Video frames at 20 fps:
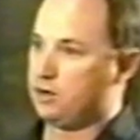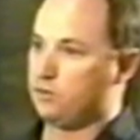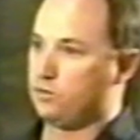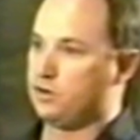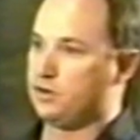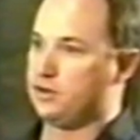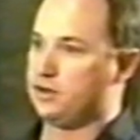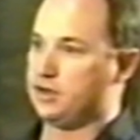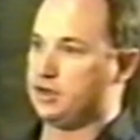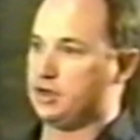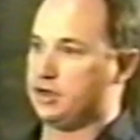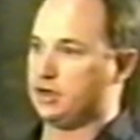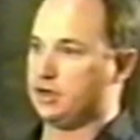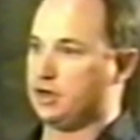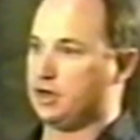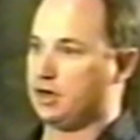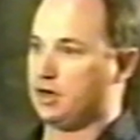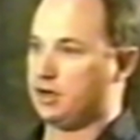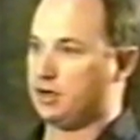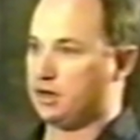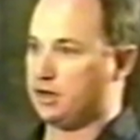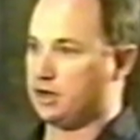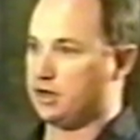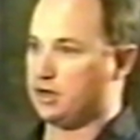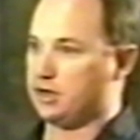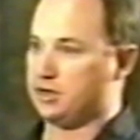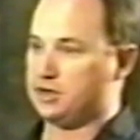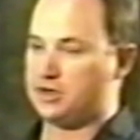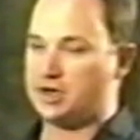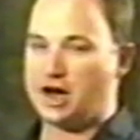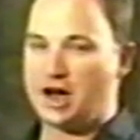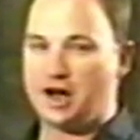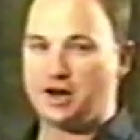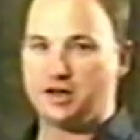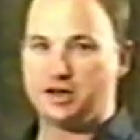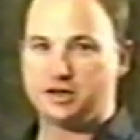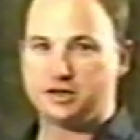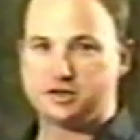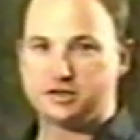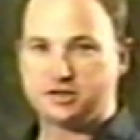with the
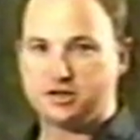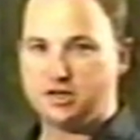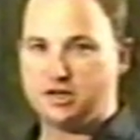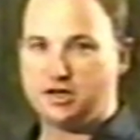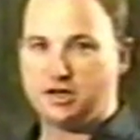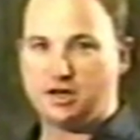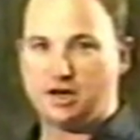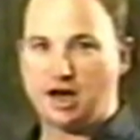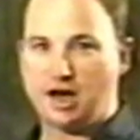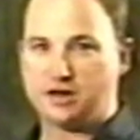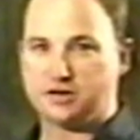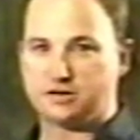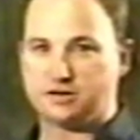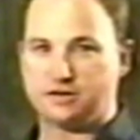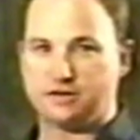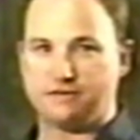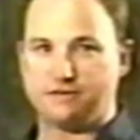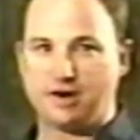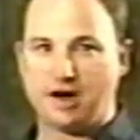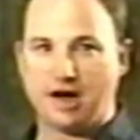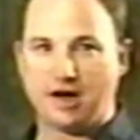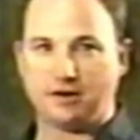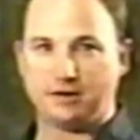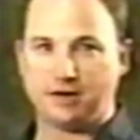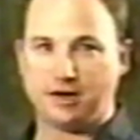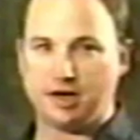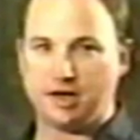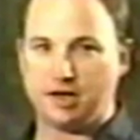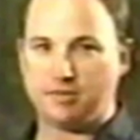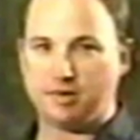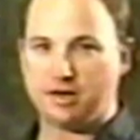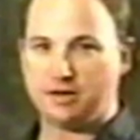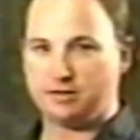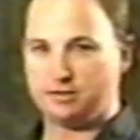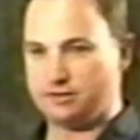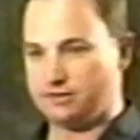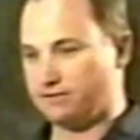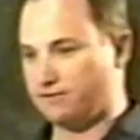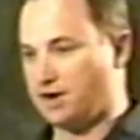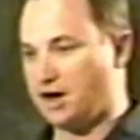.nc as the file name, at
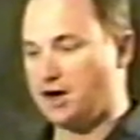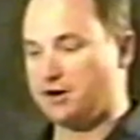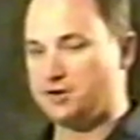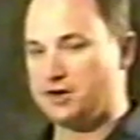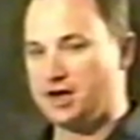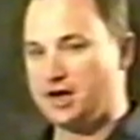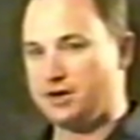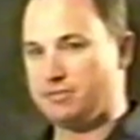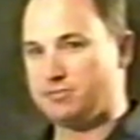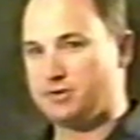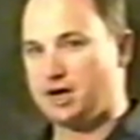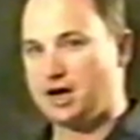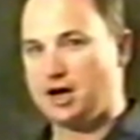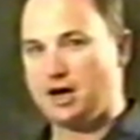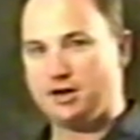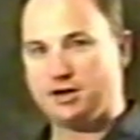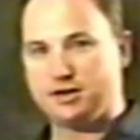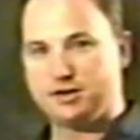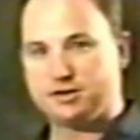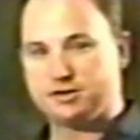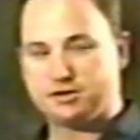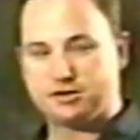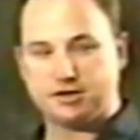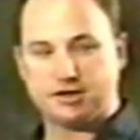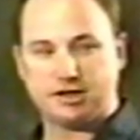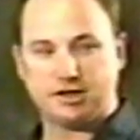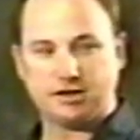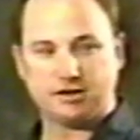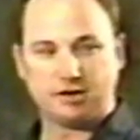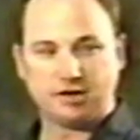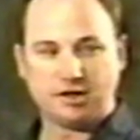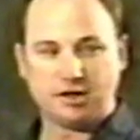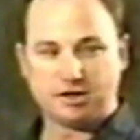the file name .nc.